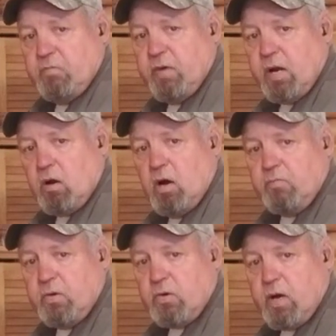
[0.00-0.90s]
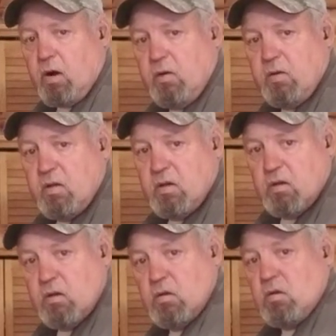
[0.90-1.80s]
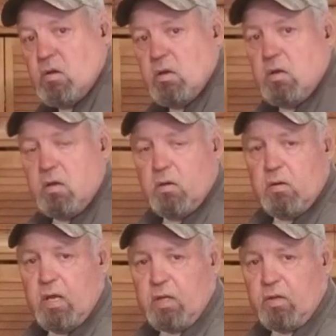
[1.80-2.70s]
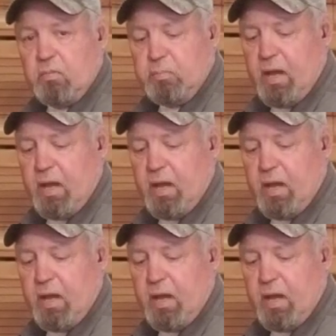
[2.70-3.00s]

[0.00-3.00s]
Finger off the trigger, hit the